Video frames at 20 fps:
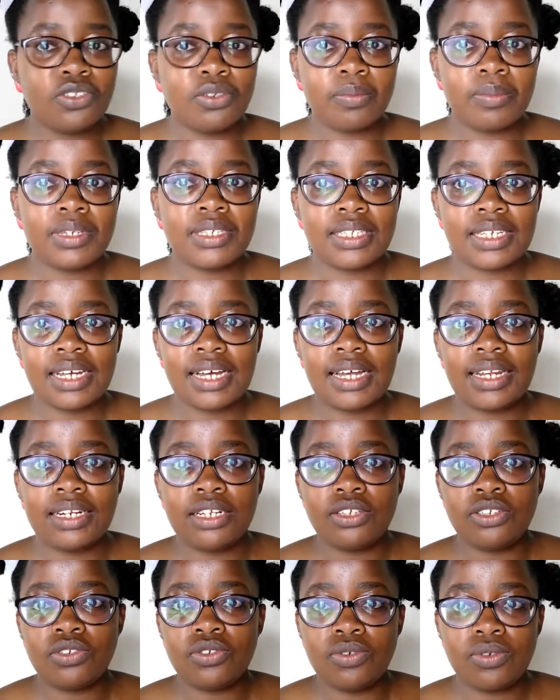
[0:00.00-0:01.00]
basically
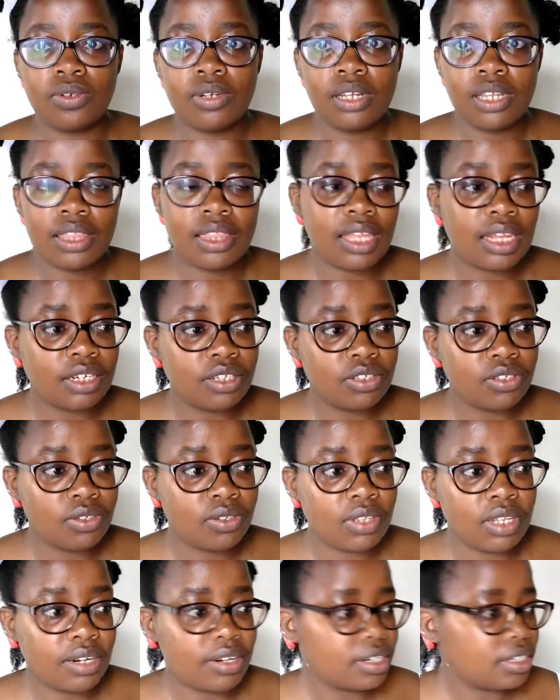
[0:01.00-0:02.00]
do that to
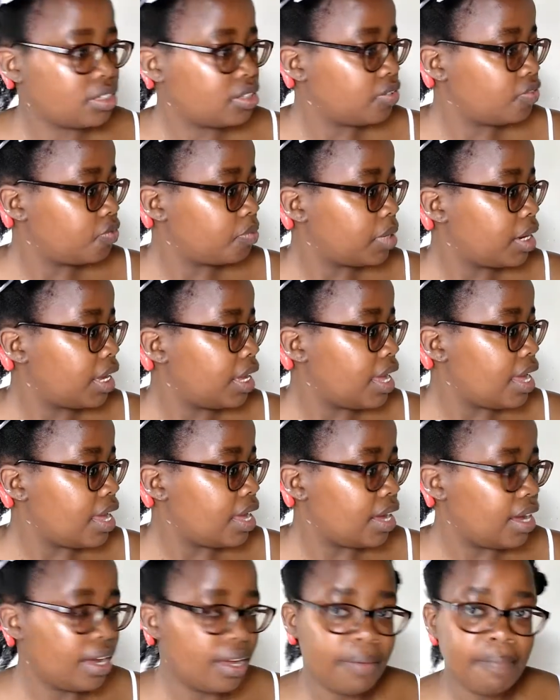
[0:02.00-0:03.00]
the rest of my
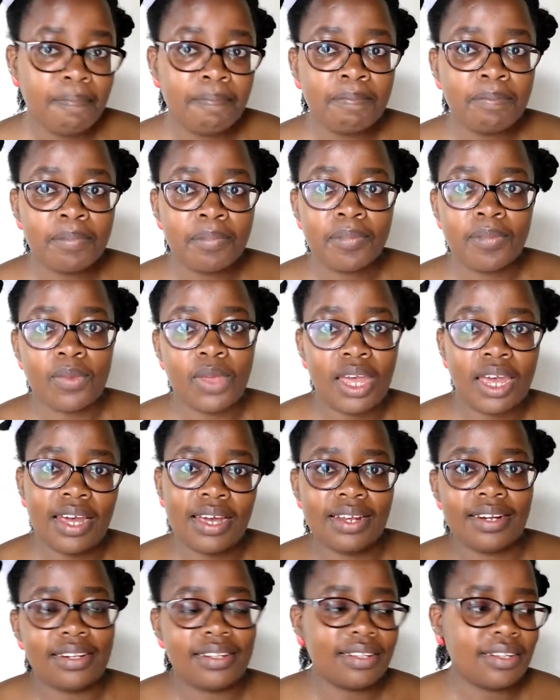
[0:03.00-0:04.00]
hair,
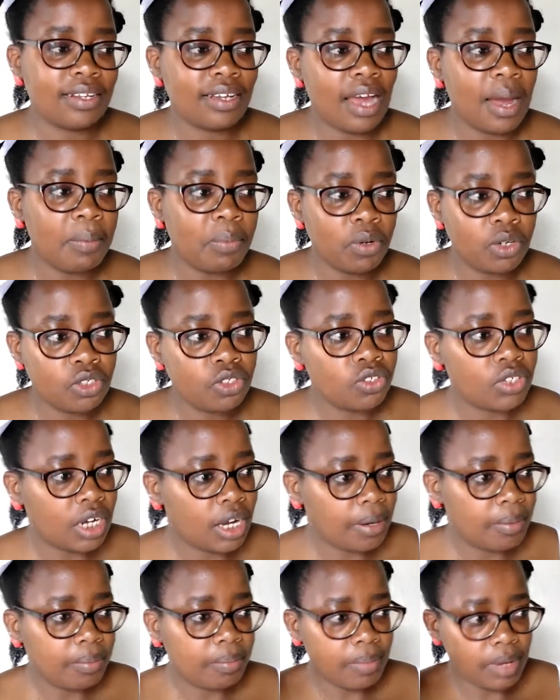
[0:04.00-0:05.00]
and I'm going to
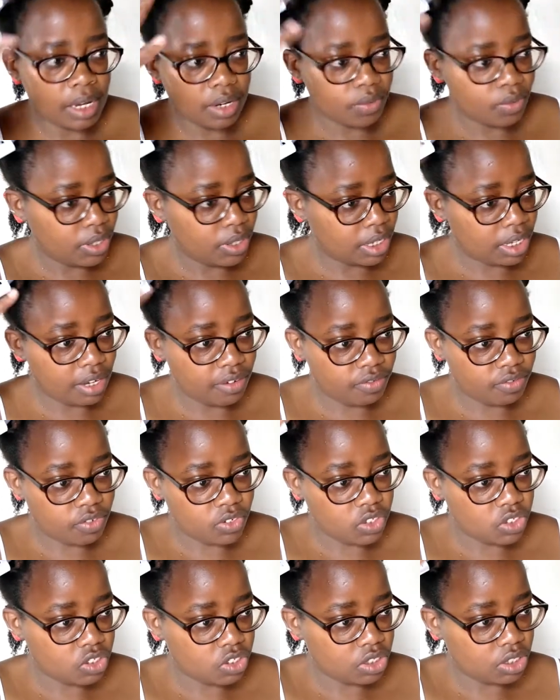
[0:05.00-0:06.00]
come back when I've
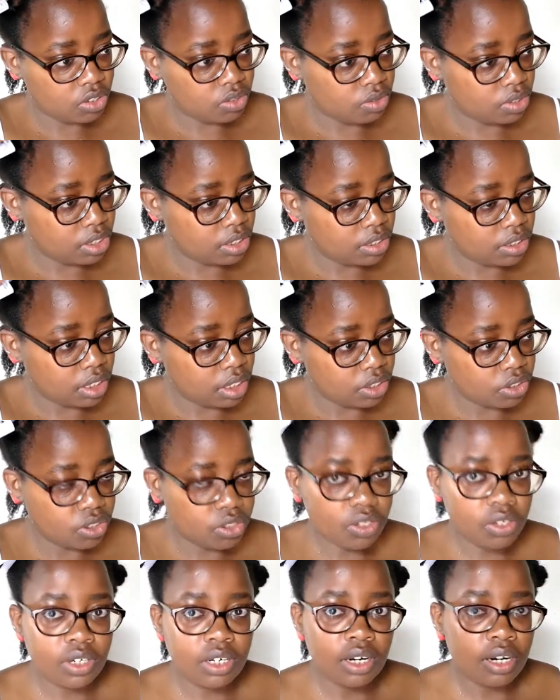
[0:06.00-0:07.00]
reached to this
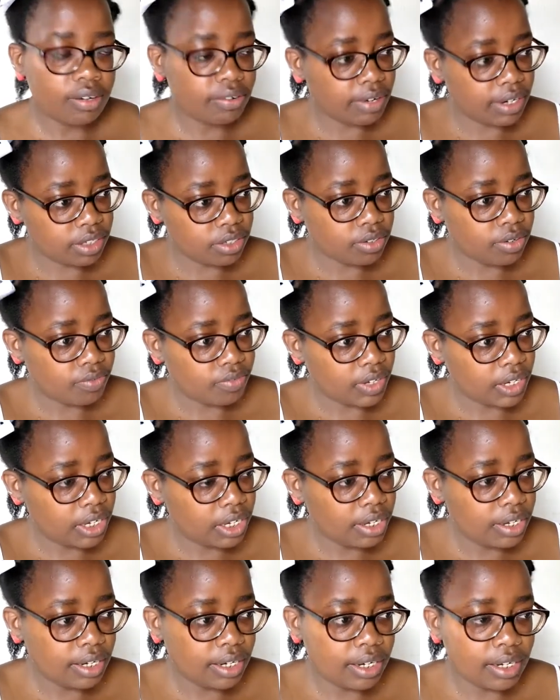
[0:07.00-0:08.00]
section right over
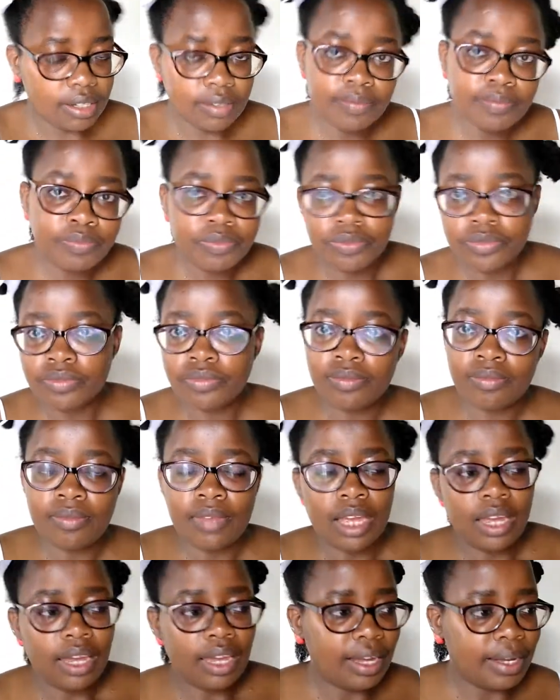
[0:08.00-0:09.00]
here.
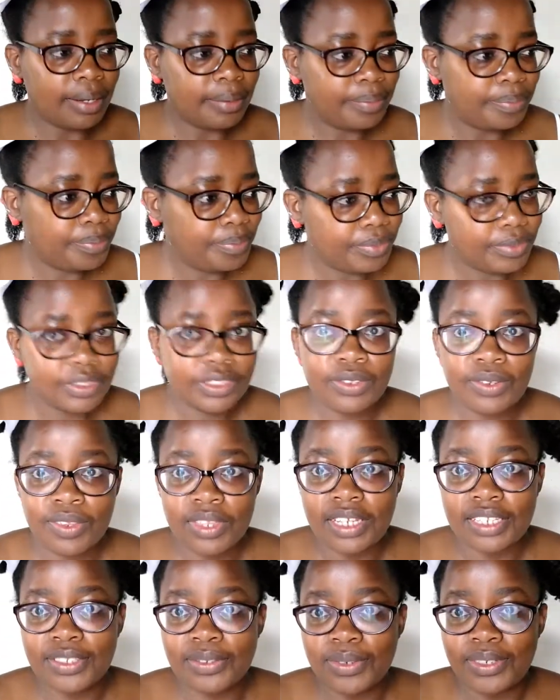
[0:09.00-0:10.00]
Yeah, so
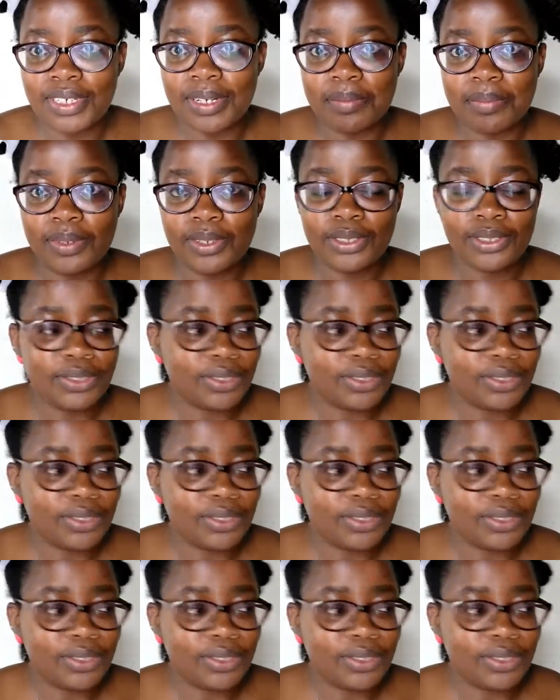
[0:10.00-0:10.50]
that's what I'm going to